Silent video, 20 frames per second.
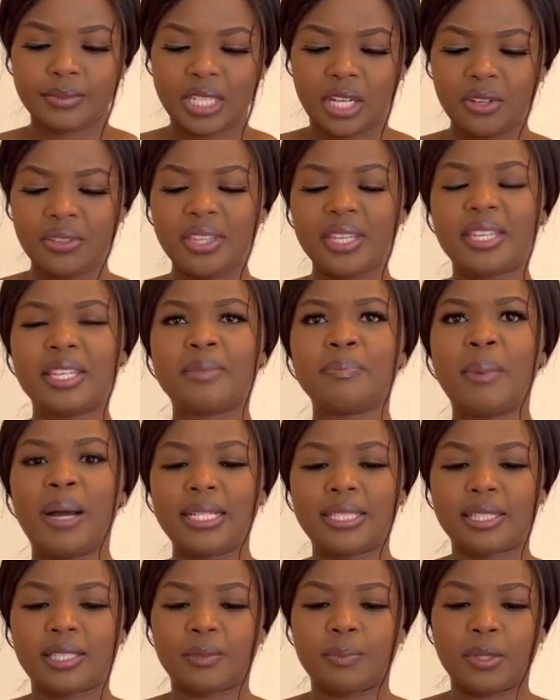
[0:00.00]
I don't think it
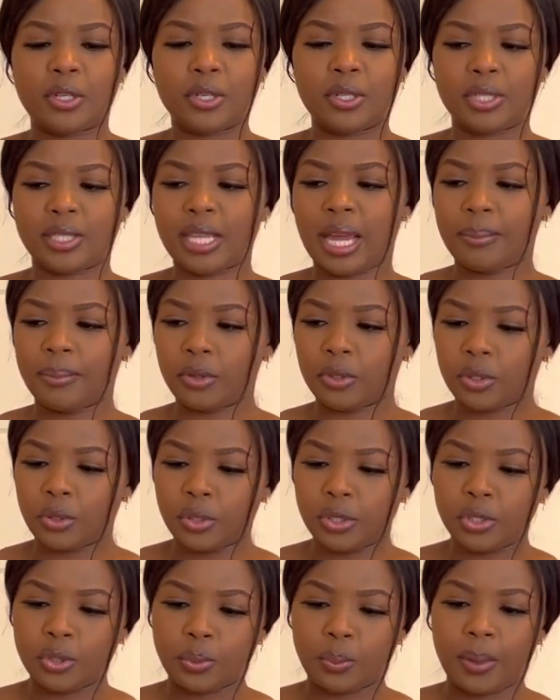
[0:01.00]
matters because I'm not
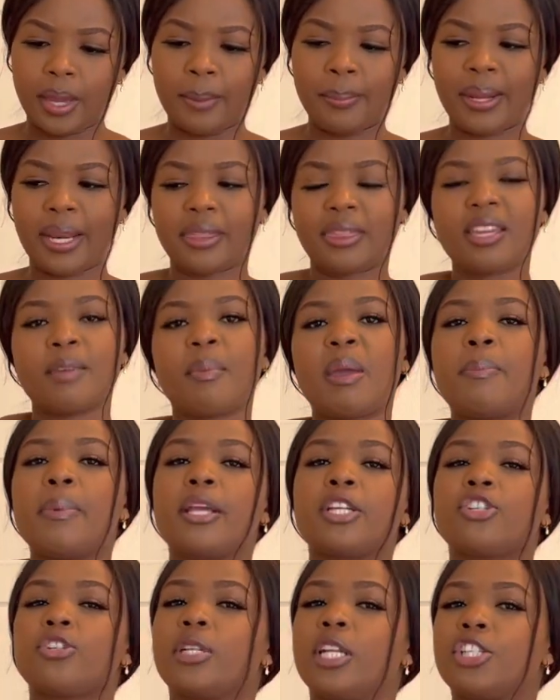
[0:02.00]
going to wear, but I think maybe
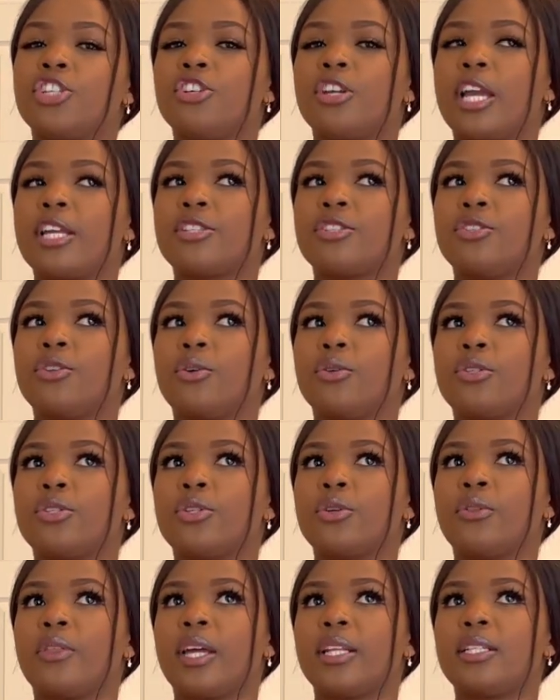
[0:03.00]
I should let you guys know
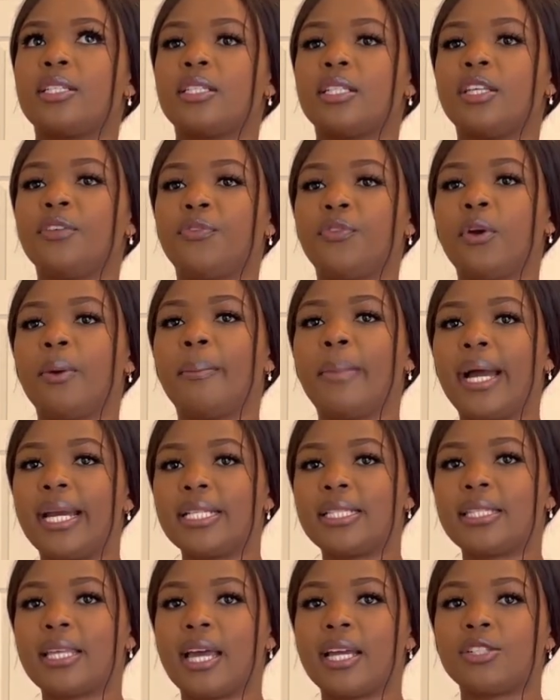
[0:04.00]
so that if you're my
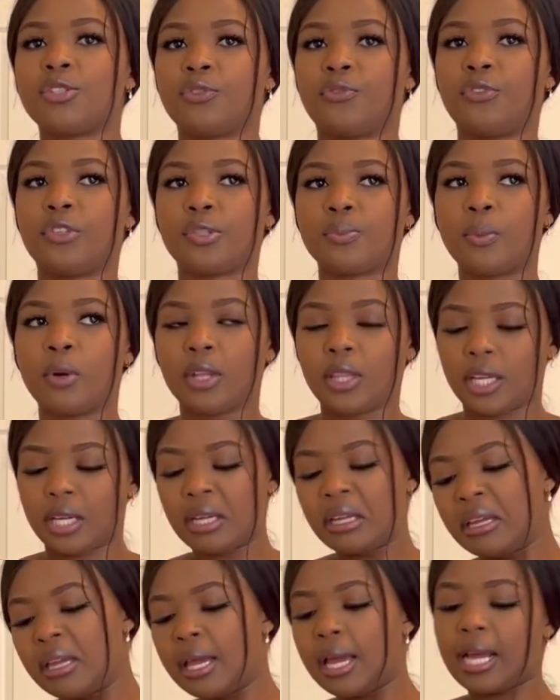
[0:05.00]
size, if you're smaller,
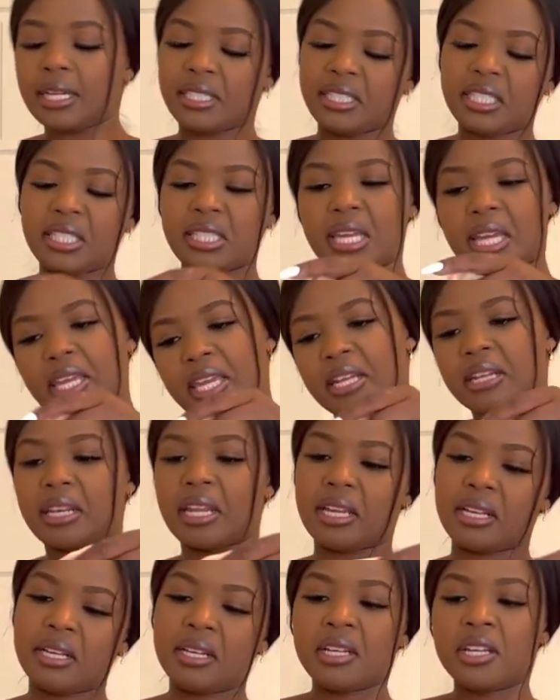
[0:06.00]
at least I can
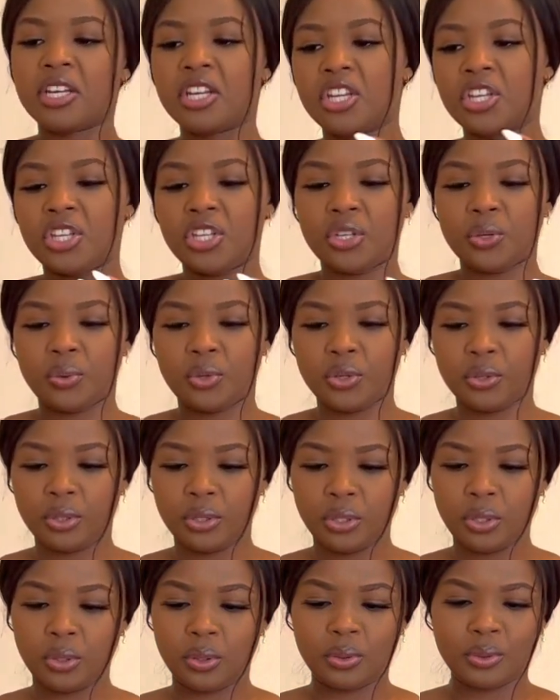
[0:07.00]
like,
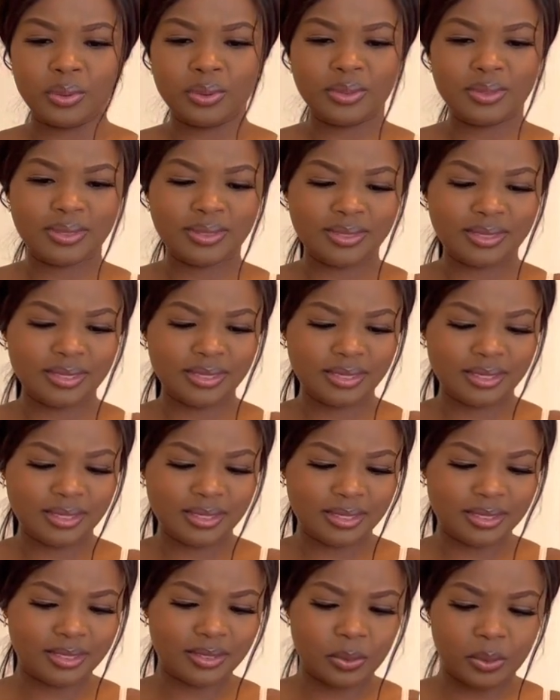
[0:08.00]
you'll know
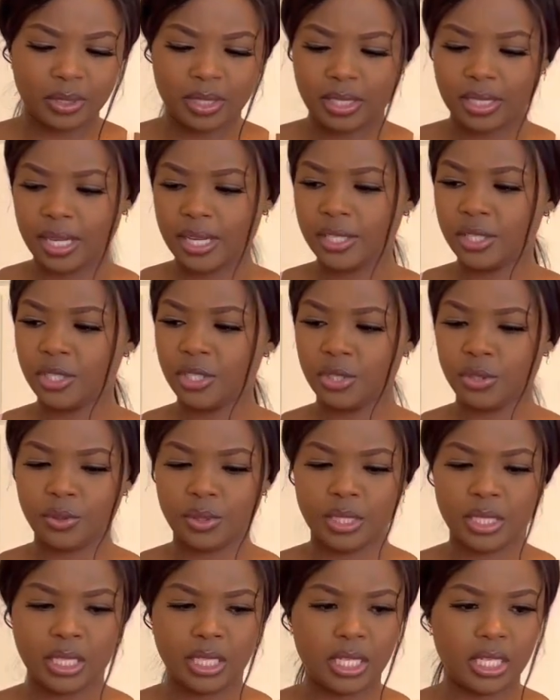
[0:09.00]
what size you
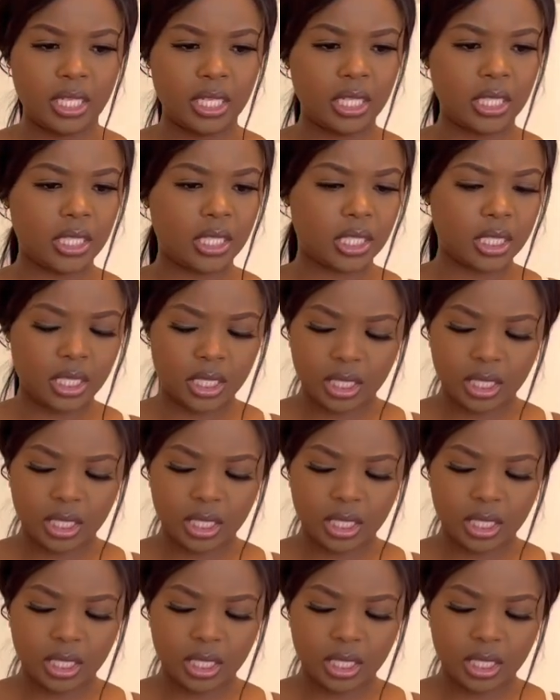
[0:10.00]
need.